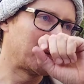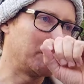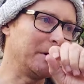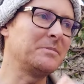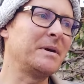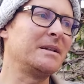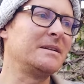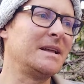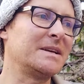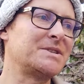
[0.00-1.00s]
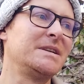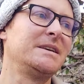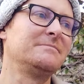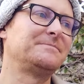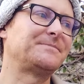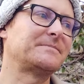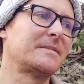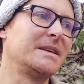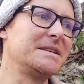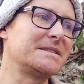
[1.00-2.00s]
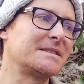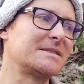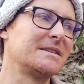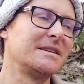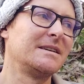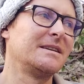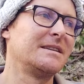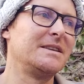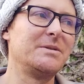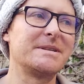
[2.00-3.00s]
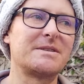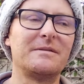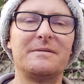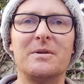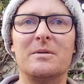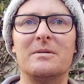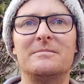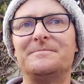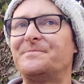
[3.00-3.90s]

American Pale Ale actually, the yeast USO4,